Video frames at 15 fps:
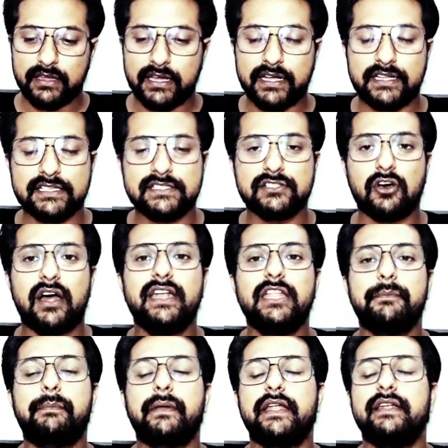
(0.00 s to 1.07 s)
It is not
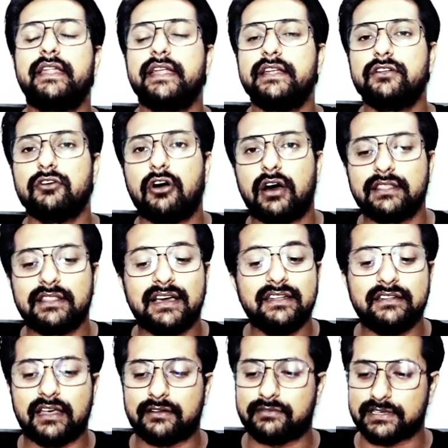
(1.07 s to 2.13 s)
dependent on the
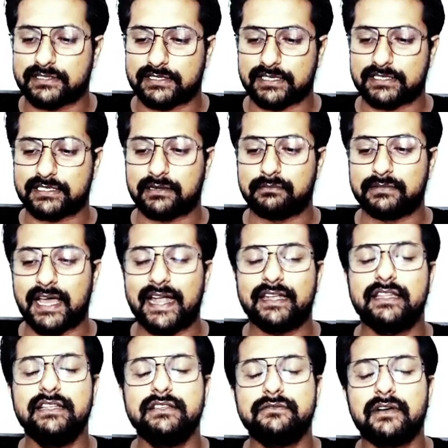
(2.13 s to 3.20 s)
nervous system. That
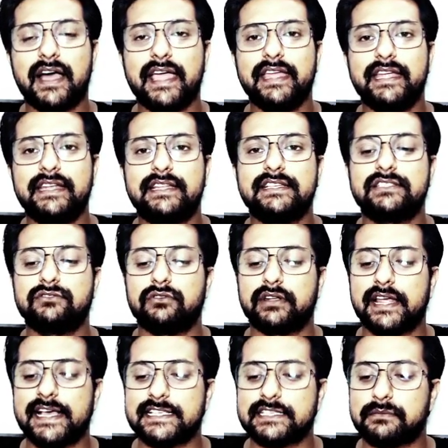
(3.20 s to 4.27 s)
is why it is known
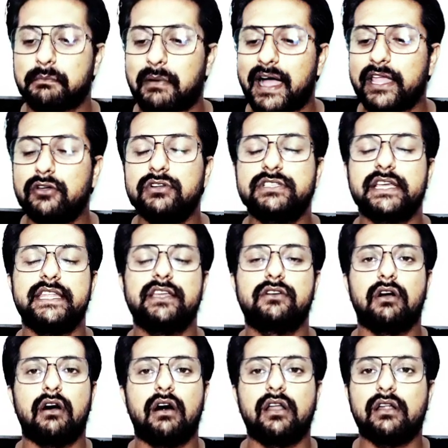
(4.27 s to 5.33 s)
as myogenic
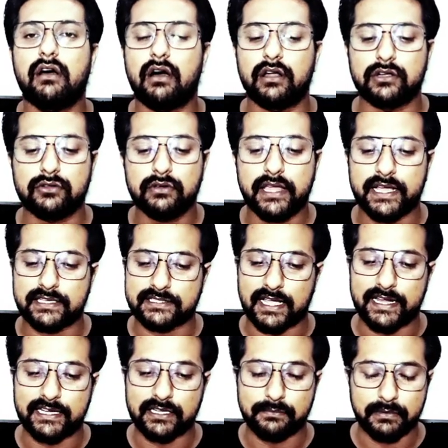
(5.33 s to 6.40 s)
or auto
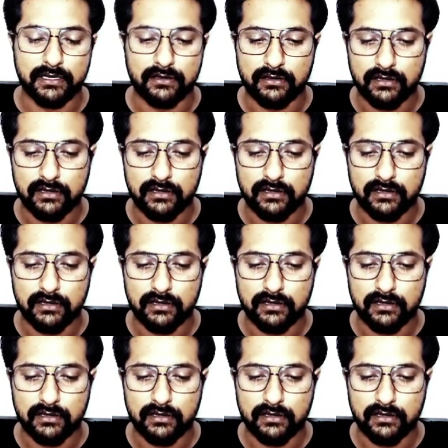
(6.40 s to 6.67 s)
excitable.